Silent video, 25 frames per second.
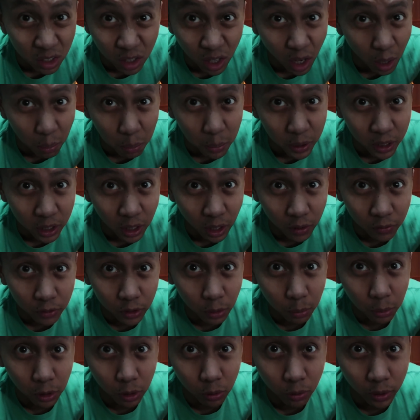not be
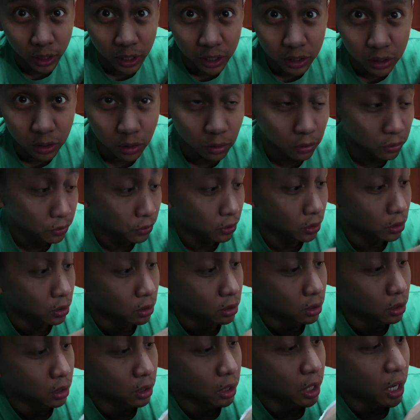comfortable when it's too full.
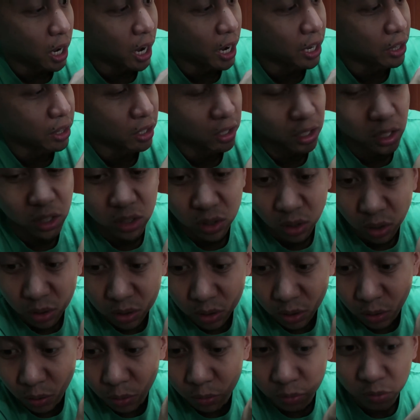I think it's
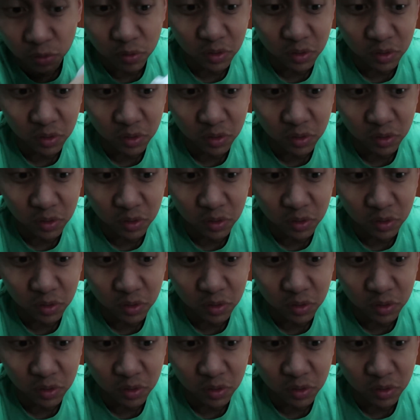also